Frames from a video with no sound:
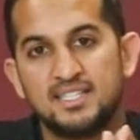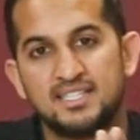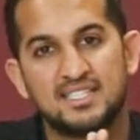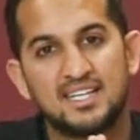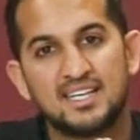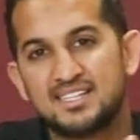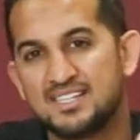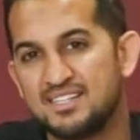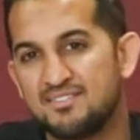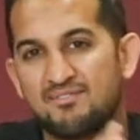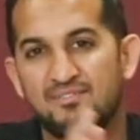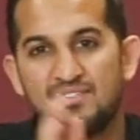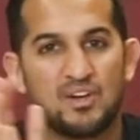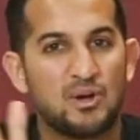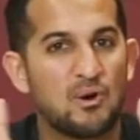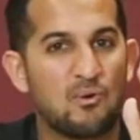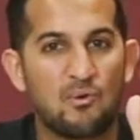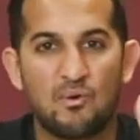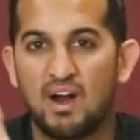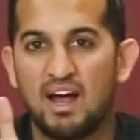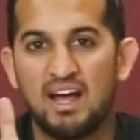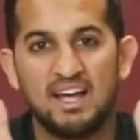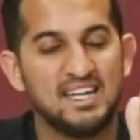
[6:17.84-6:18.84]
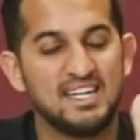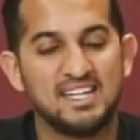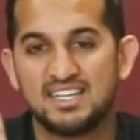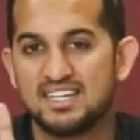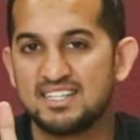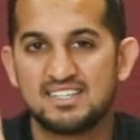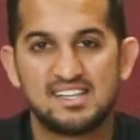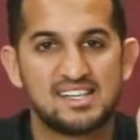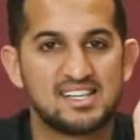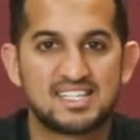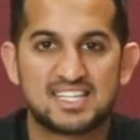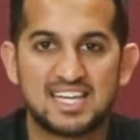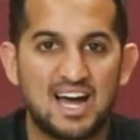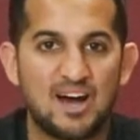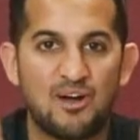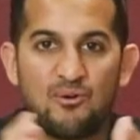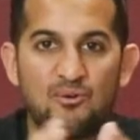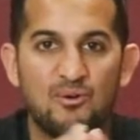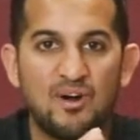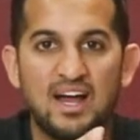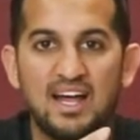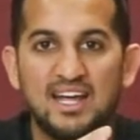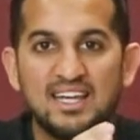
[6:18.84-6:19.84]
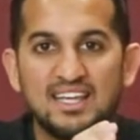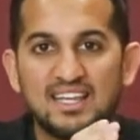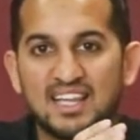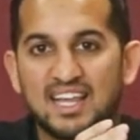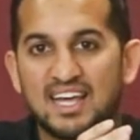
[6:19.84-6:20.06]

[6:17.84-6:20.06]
It doesn't feel right. It doesn't sound right.